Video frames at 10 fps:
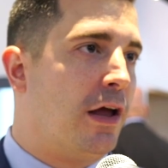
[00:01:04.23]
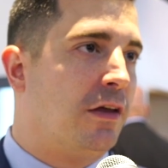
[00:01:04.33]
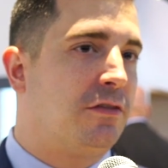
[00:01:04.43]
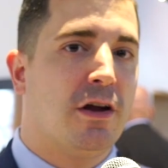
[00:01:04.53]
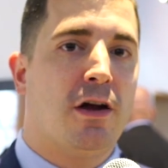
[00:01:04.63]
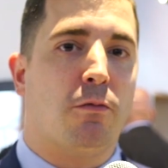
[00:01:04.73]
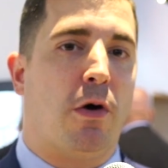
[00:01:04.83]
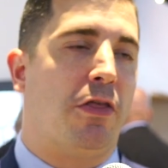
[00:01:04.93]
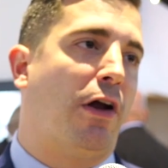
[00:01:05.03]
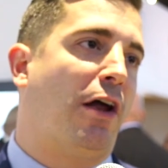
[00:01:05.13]
is
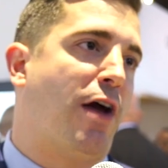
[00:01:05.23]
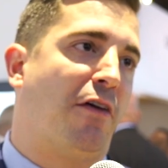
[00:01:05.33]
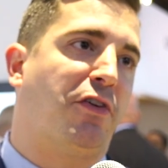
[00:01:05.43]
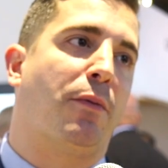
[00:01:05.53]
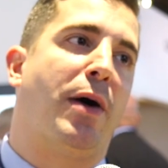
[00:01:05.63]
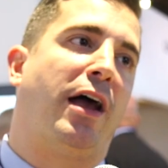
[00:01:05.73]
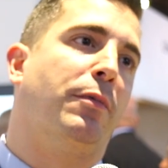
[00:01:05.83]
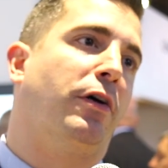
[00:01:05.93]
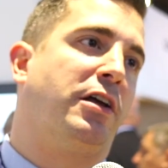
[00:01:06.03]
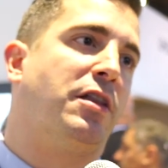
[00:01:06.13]
whether or not you have the
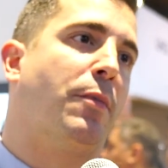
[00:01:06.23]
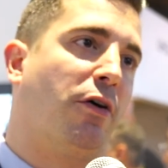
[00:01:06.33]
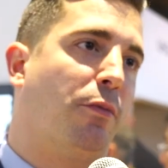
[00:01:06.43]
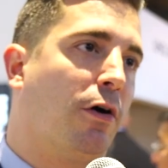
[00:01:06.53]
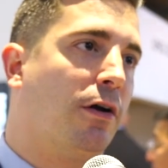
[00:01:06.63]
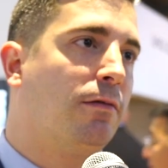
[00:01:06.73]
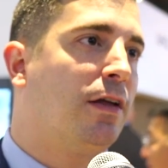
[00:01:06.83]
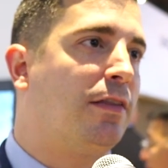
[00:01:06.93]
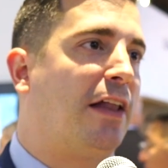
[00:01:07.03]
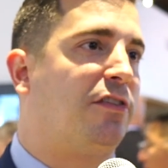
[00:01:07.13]
compatibility in the motherboard.
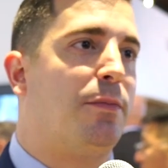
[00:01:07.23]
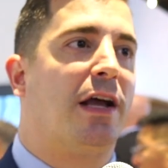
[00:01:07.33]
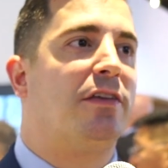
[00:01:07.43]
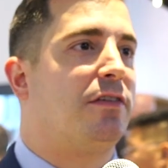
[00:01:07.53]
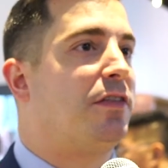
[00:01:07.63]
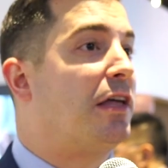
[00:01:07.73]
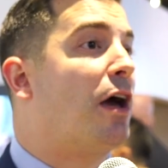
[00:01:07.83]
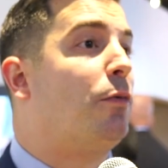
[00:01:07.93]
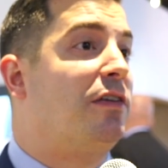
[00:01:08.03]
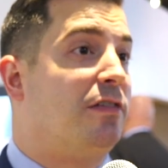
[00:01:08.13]
That's the biggest thing
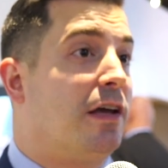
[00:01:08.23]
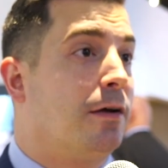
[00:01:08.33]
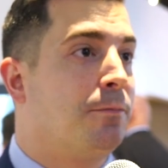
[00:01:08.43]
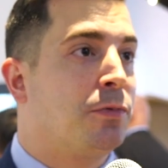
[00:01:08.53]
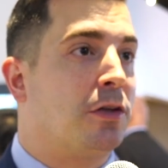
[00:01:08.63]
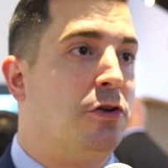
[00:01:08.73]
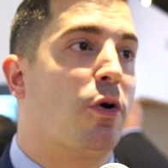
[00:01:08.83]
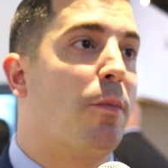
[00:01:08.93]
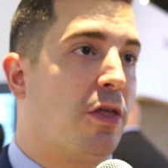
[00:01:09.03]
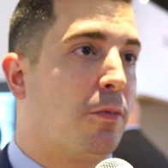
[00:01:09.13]
that we see.
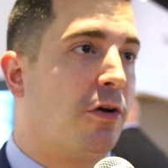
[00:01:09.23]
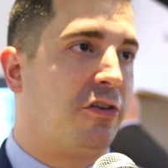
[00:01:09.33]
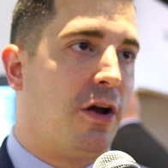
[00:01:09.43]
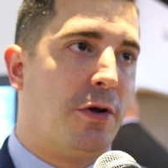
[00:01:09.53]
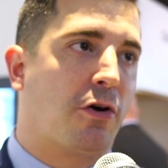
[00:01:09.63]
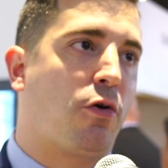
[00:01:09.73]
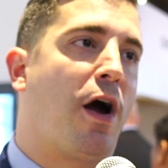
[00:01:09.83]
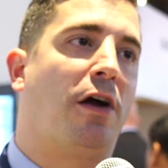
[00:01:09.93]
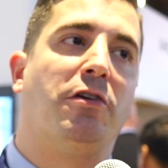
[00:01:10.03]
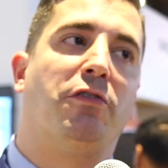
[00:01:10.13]
Newer motherboards are going to be
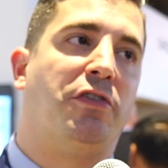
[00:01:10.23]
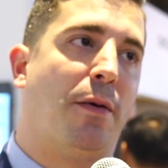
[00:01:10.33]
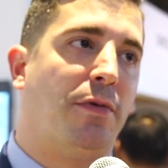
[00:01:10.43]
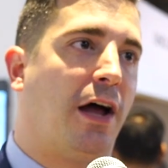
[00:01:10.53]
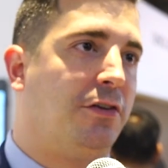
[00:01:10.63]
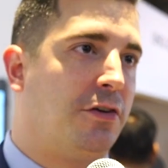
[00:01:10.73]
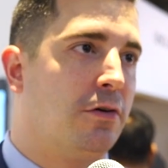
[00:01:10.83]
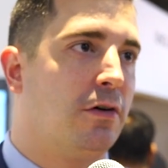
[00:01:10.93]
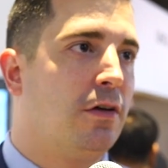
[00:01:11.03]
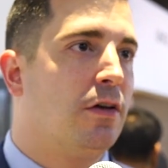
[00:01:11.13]
required to use the
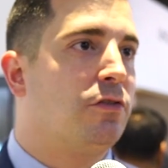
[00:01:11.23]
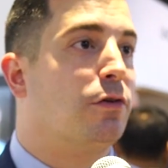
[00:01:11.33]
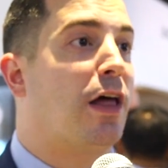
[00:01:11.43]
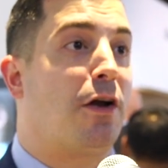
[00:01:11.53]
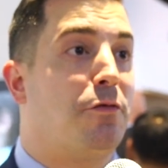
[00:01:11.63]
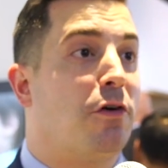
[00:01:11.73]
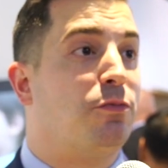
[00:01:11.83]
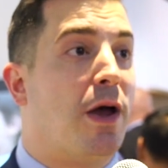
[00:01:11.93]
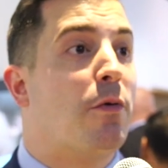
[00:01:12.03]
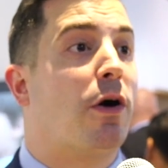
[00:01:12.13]
M.2, so a lot of
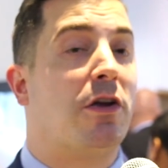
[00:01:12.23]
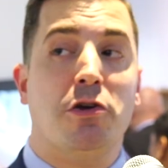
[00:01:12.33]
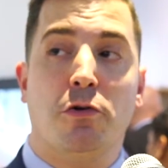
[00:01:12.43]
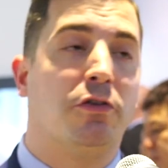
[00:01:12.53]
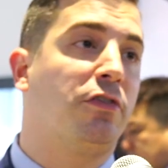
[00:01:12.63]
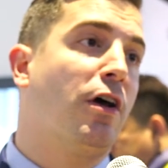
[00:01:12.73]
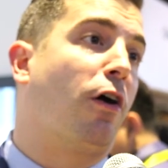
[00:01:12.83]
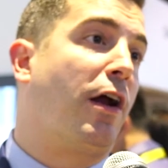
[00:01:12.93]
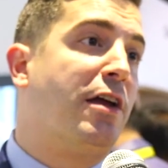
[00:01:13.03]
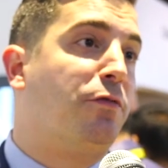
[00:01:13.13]
folks may want to use
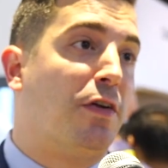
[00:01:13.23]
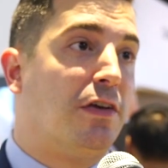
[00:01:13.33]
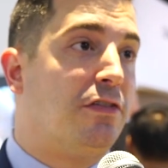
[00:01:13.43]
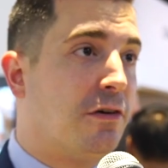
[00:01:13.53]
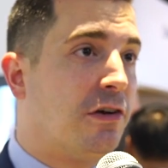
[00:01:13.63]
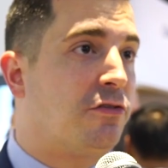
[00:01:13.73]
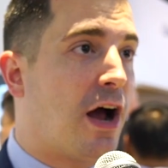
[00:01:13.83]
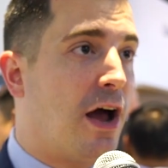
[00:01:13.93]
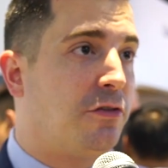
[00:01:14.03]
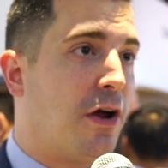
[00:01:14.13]
our 850 series
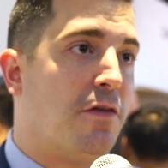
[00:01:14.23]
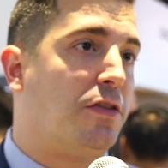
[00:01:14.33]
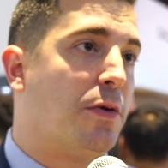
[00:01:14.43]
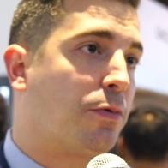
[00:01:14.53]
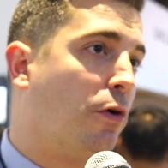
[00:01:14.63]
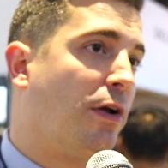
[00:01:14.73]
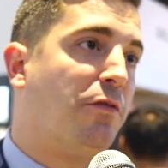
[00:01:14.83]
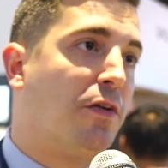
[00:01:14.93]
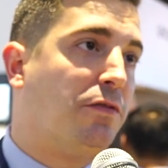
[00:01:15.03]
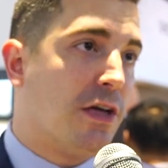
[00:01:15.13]
drives, our 850 Pro and
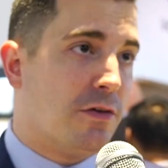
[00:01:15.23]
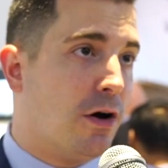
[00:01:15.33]
850